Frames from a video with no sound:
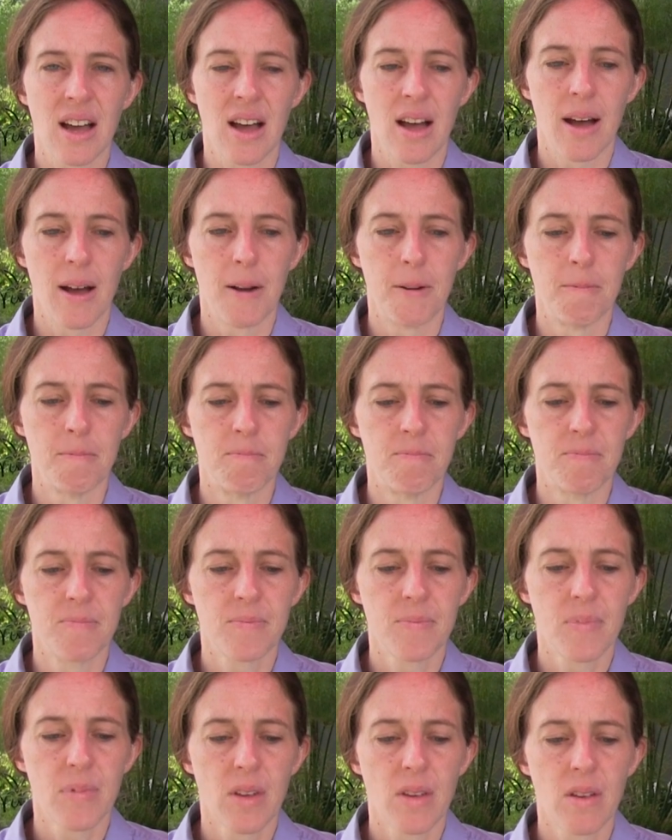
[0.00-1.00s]
um,
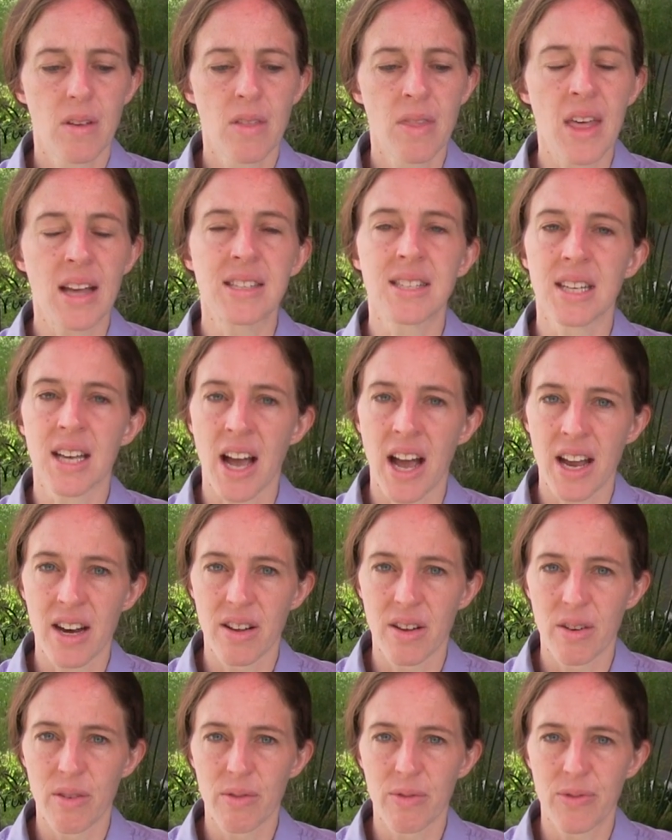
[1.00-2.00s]
that's the
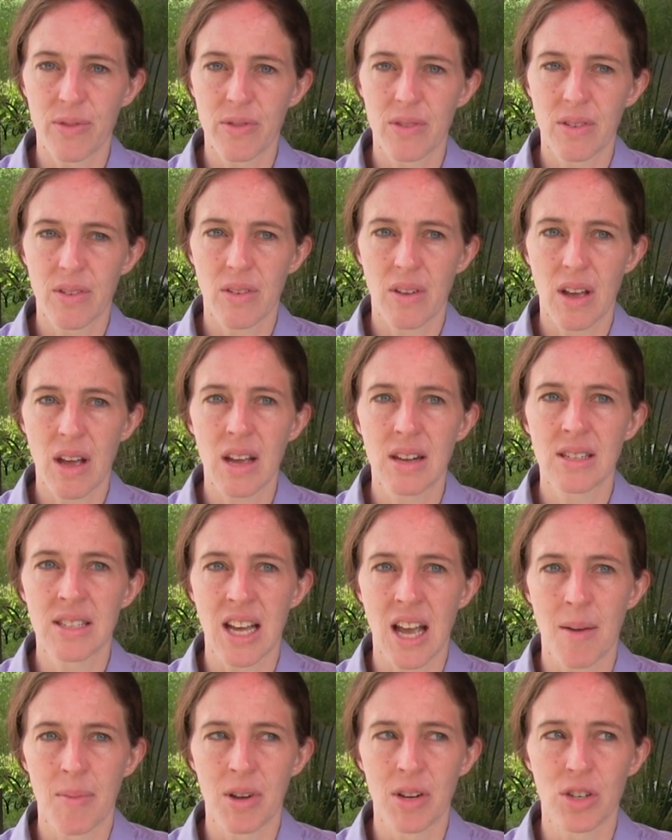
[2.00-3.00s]
kind of
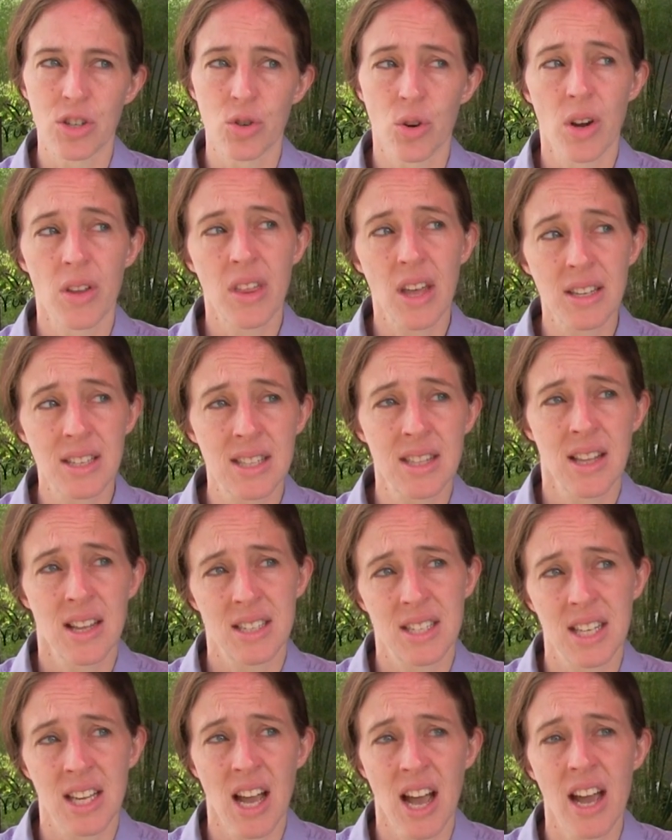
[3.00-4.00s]
damage, or that's
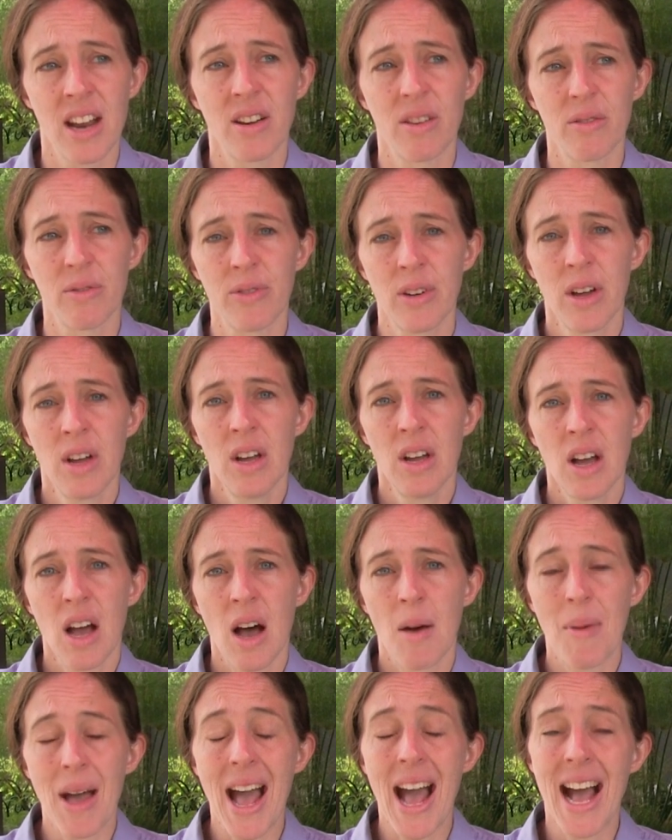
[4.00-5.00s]
that's the kind of
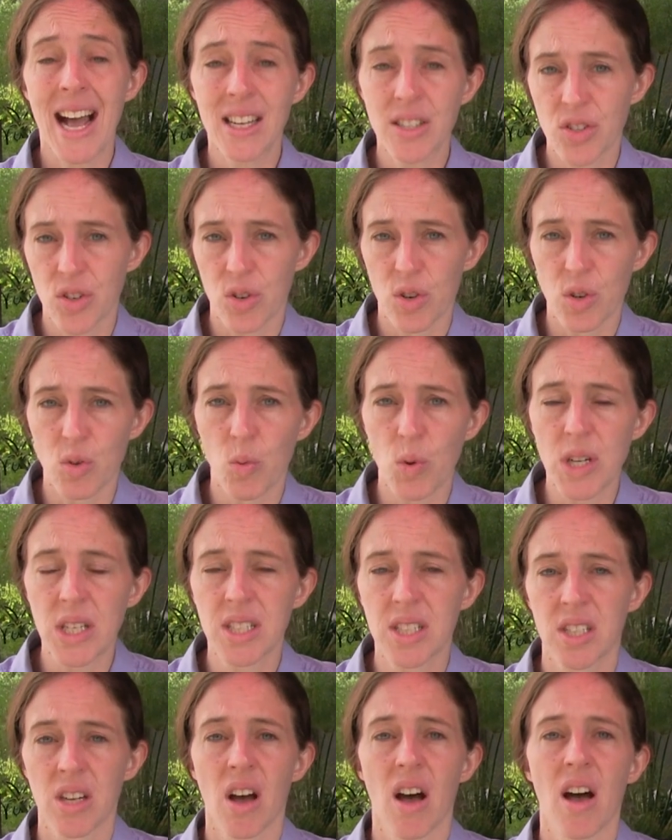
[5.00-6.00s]
um, hazard we
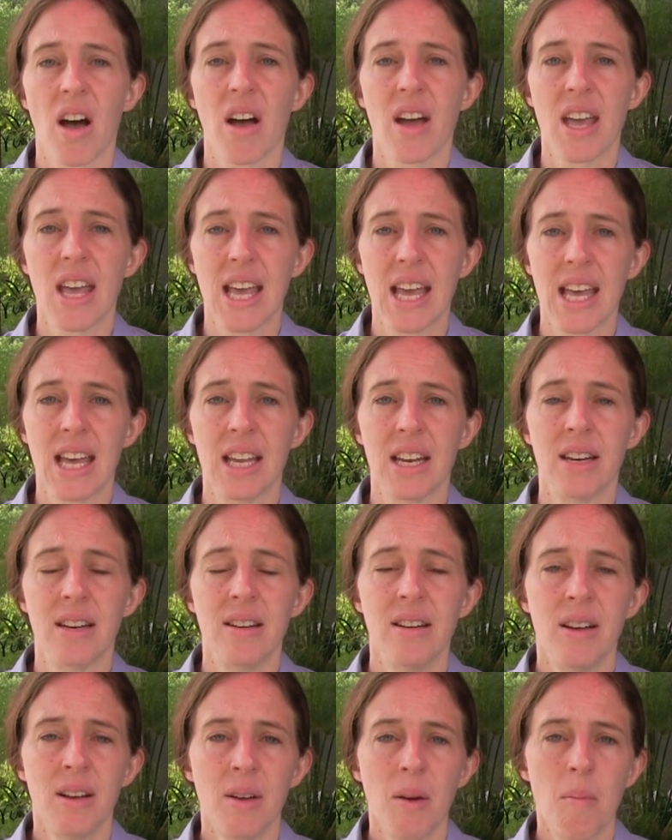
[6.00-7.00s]
saw
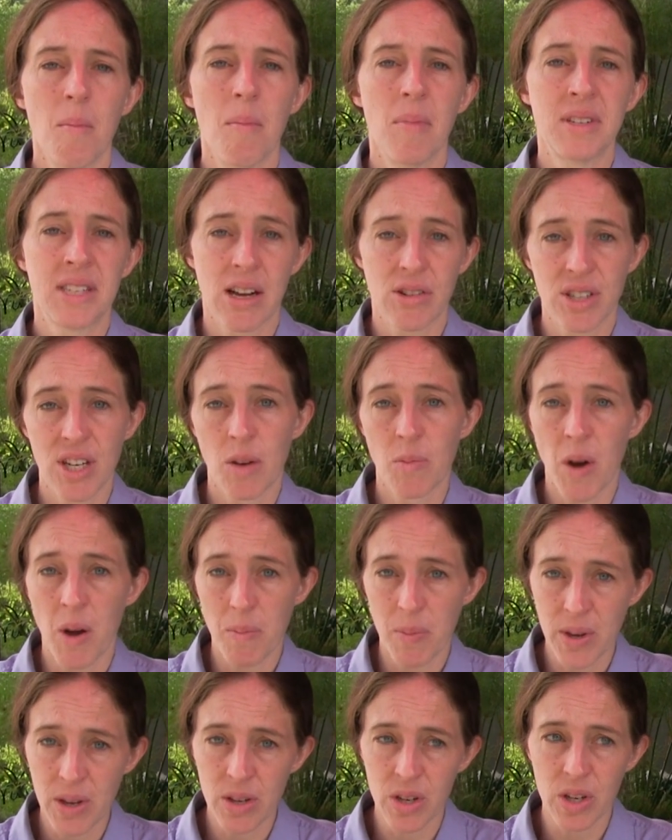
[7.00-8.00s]
in downtown
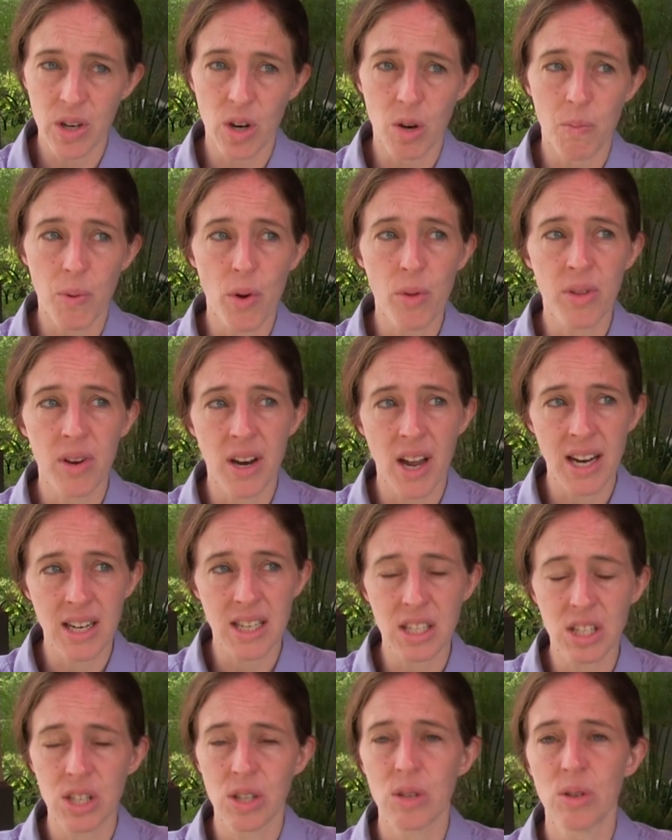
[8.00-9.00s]
Montpelier, both in
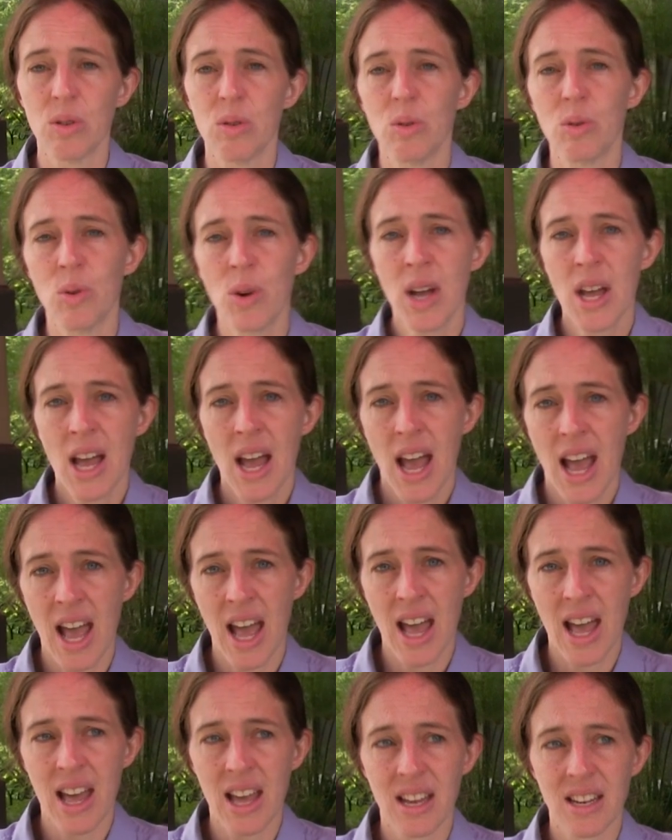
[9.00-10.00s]
'92
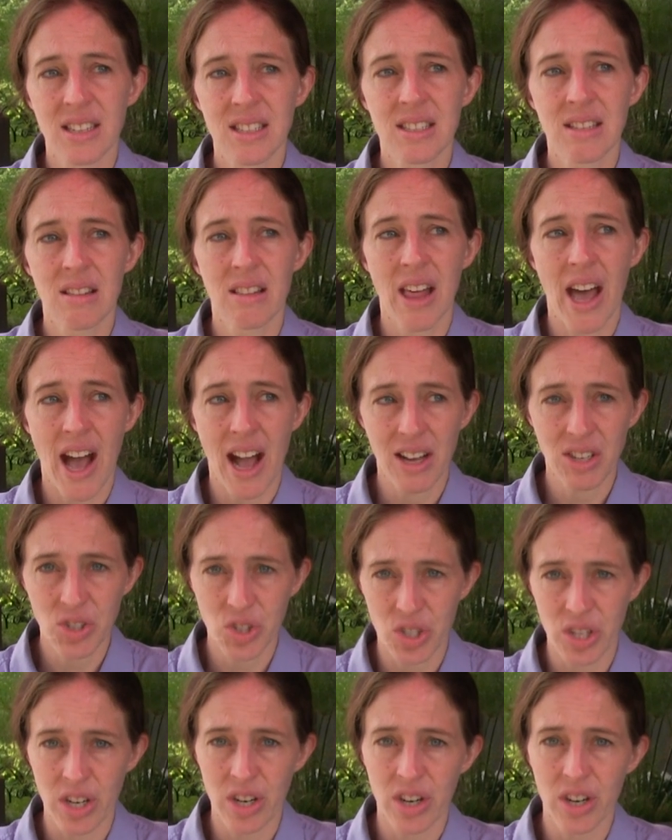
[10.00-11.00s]
and
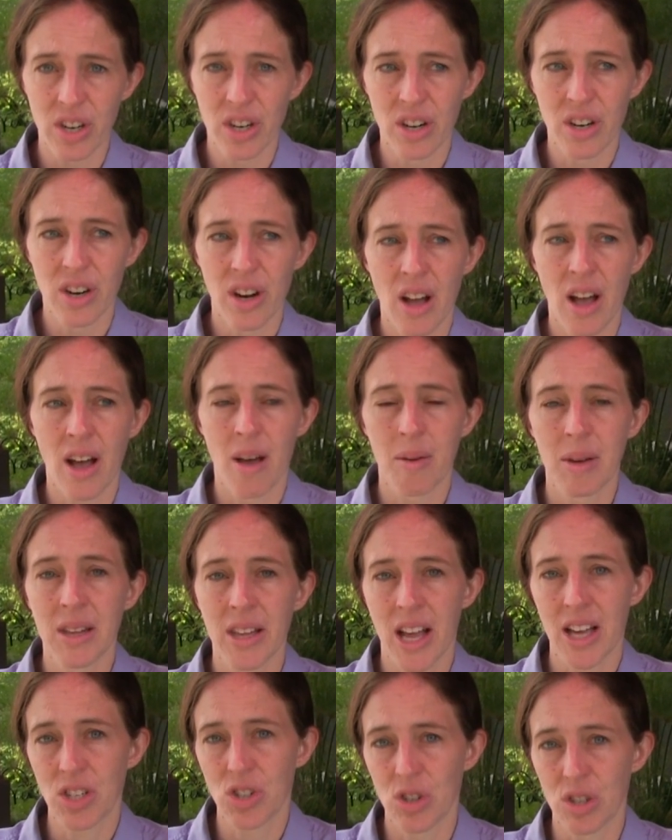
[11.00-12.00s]
last year uh, in
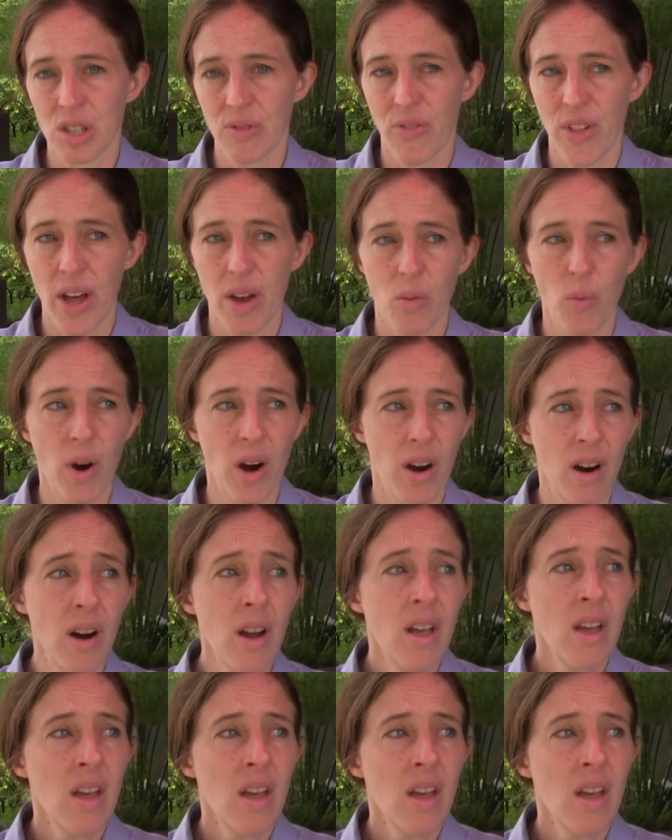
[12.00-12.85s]
last year's flood, where